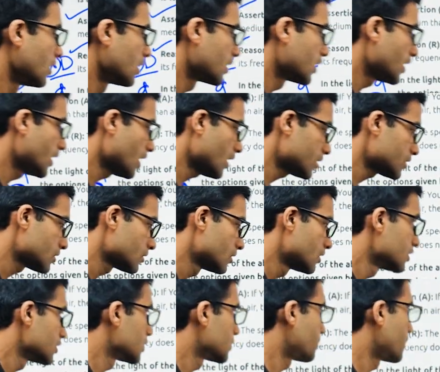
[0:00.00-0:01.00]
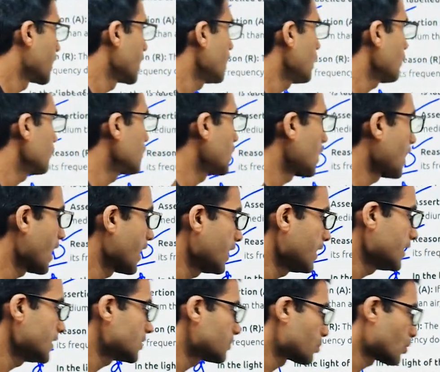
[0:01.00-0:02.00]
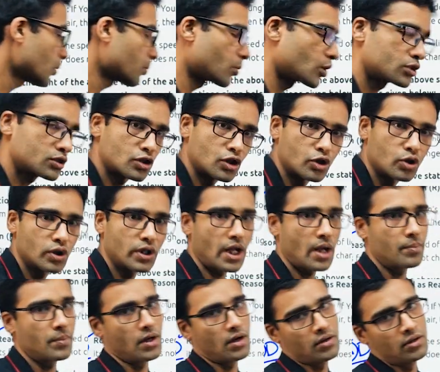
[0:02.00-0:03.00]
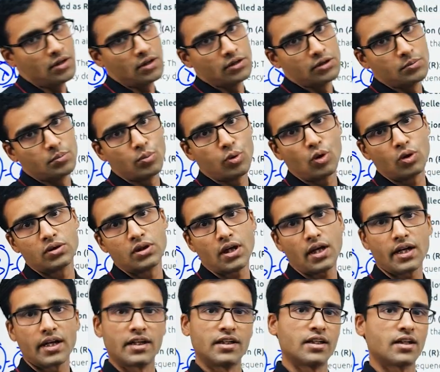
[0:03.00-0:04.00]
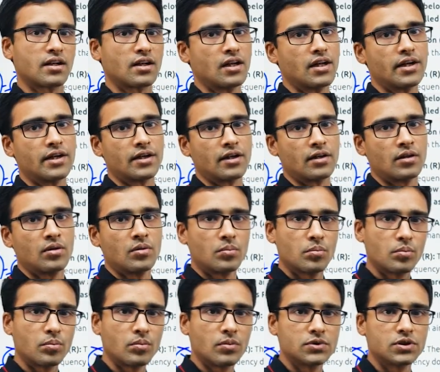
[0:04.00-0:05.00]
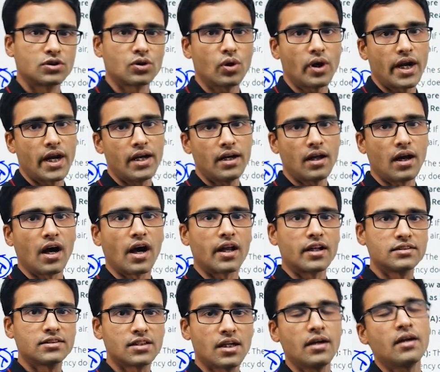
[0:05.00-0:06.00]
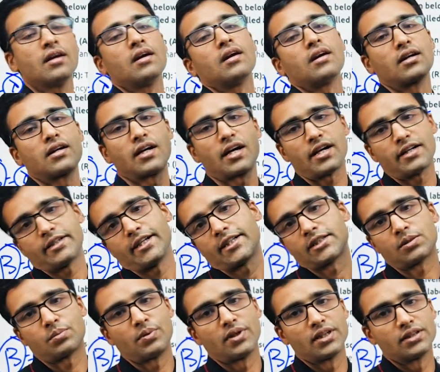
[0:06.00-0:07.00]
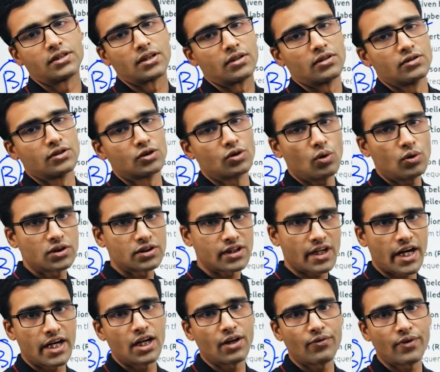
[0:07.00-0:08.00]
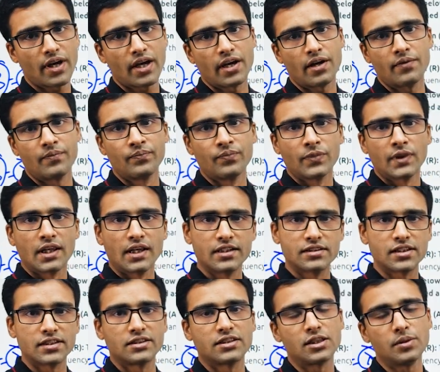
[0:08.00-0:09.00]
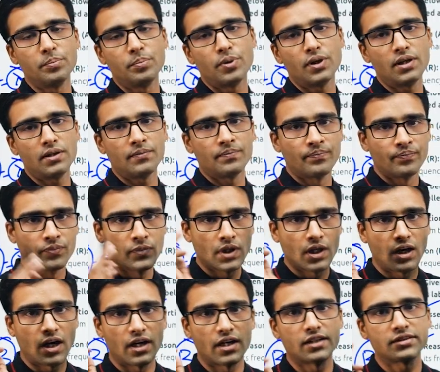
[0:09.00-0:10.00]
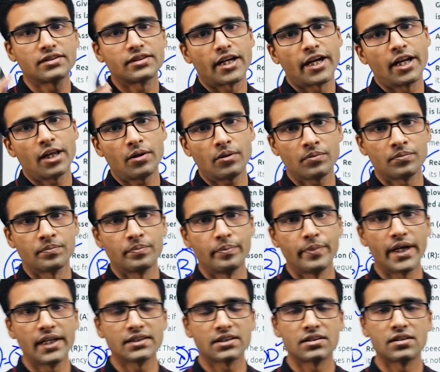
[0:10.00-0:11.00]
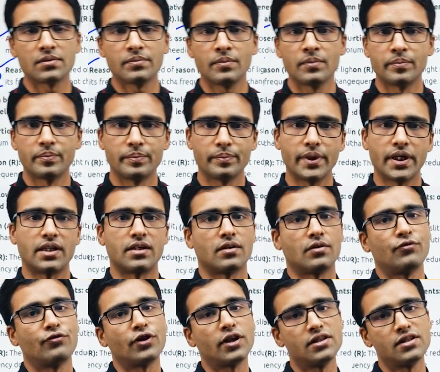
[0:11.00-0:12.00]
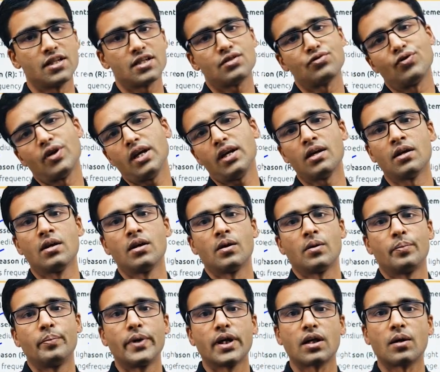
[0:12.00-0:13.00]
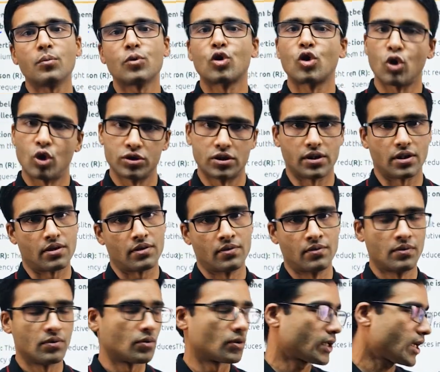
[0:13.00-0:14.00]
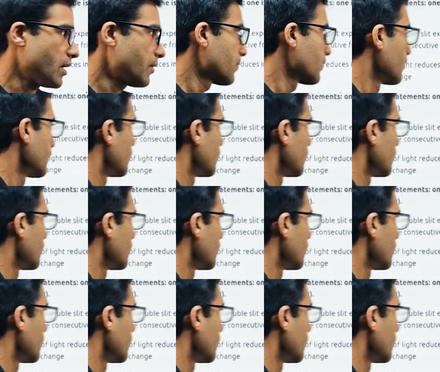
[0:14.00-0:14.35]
Here speed of the light is proportional to lambda. Both are interrelated. So and R is a correct explanation. So straight away it's a simple understanding based bit. Fringes will become closer. Okay.